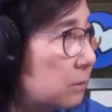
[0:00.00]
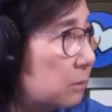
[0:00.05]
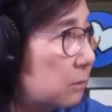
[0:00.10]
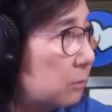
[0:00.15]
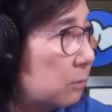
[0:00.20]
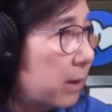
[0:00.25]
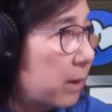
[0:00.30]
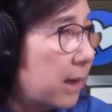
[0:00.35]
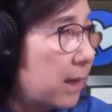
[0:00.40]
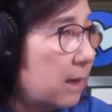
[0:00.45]

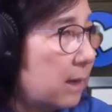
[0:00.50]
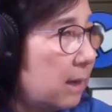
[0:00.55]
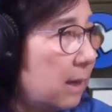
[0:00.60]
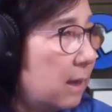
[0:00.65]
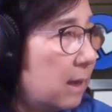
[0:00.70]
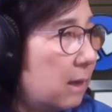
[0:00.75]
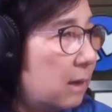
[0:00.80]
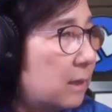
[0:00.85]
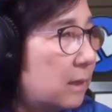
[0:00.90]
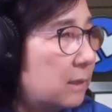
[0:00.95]
right?
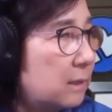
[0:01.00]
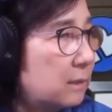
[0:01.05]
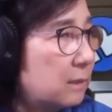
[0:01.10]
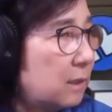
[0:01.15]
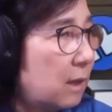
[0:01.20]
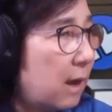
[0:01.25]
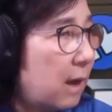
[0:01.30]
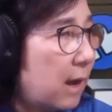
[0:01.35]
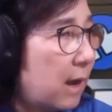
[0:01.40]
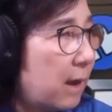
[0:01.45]
On the
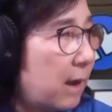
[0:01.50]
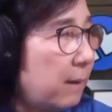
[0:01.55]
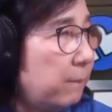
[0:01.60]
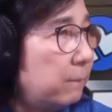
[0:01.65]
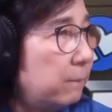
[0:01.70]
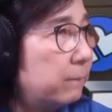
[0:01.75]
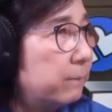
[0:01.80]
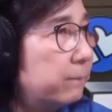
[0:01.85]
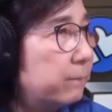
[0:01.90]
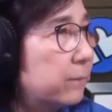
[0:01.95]
top,
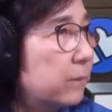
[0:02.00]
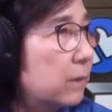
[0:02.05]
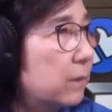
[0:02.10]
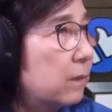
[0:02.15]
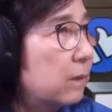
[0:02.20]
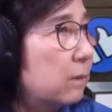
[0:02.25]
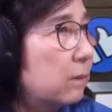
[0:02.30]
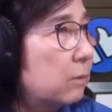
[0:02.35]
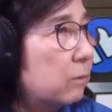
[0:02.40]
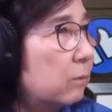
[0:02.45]

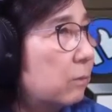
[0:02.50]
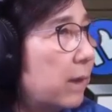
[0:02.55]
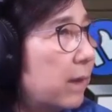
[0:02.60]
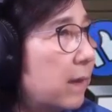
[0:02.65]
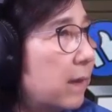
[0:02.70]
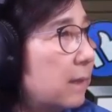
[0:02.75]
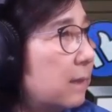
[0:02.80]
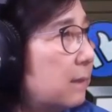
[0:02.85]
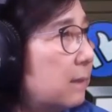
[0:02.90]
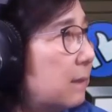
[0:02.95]

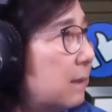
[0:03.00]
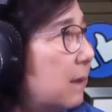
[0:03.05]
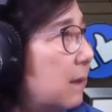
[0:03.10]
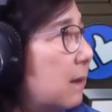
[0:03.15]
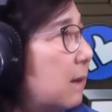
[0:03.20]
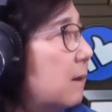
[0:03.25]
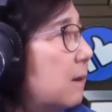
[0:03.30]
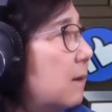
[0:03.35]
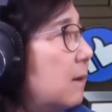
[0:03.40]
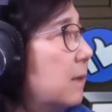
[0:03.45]
right
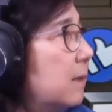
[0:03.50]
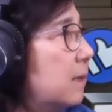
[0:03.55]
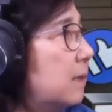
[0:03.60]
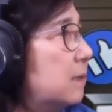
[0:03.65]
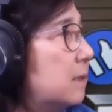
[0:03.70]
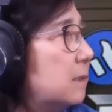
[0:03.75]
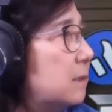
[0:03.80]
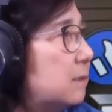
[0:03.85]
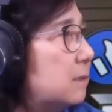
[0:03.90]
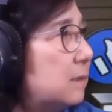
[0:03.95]
there.
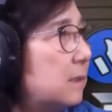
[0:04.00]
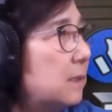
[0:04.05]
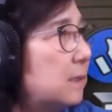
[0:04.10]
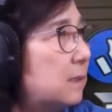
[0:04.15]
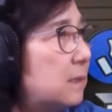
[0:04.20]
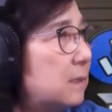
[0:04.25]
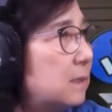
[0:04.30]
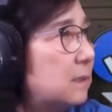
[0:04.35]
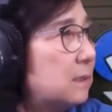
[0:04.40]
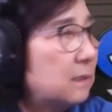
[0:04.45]
See,
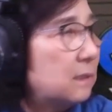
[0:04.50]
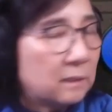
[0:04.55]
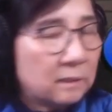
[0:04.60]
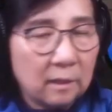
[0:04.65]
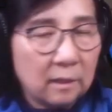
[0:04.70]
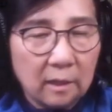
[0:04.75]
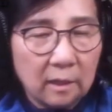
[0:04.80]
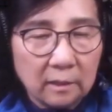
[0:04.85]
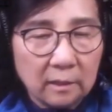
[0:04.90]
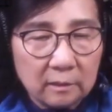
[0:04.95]
this is
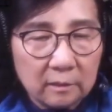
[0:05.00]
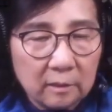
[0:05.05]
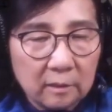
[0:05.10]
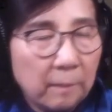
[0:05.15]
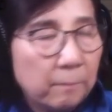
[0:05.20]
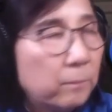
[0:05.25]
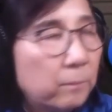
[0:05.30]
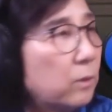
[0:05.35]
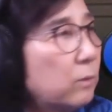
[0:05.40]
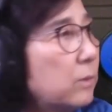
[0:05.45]
the
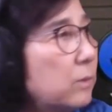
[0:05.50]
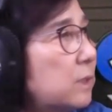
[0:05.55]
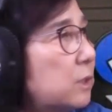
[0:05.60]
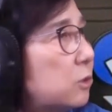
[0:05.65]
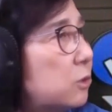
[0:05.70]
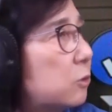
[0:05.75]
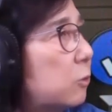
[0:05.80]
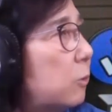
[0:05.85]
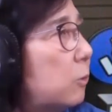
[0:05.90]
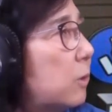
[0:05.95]
summary
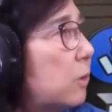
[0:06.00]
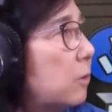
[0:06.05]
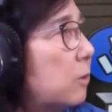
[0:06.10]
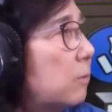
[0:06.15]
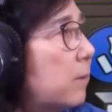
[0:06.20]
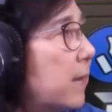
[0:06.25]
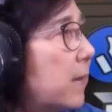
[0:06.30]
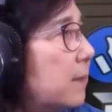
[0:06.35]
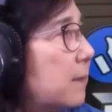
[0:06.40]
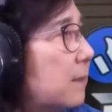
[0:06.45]
score
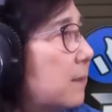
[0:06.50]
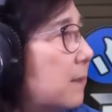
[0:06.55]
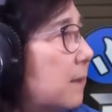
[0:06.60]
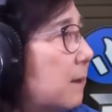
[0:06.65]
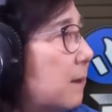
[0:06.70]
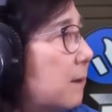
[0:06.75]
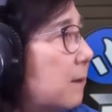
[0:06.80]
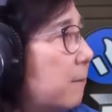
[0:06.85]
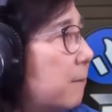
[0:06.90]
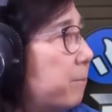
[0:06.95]
right
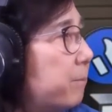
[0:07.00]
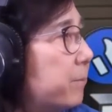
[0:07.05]
there,